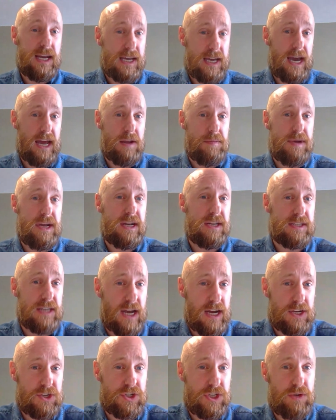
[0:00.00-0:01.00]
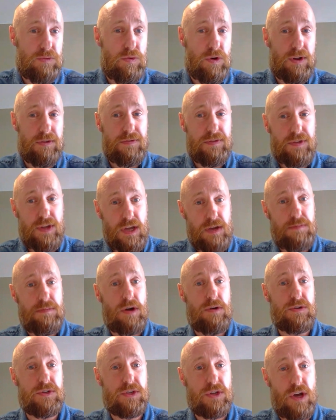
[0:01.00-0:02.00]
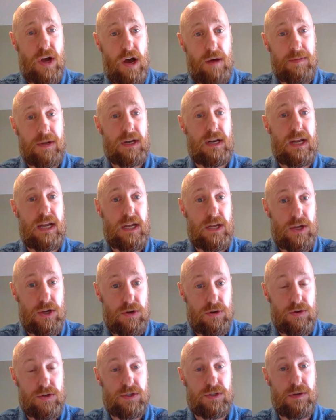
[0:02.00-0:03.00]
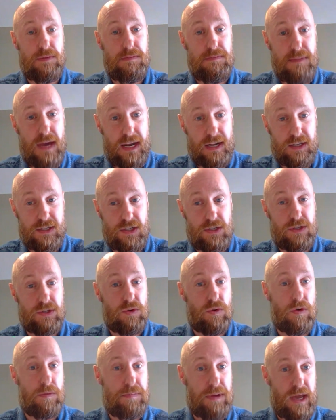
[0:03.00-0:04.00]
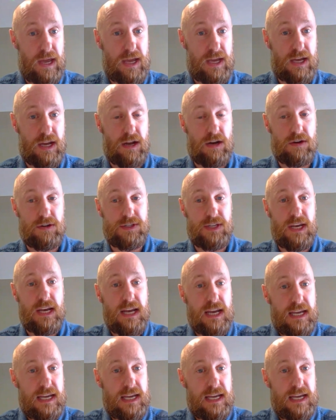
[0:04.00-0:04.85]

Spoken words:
Ketamine is actually one of the most commonly used medicines or painkillers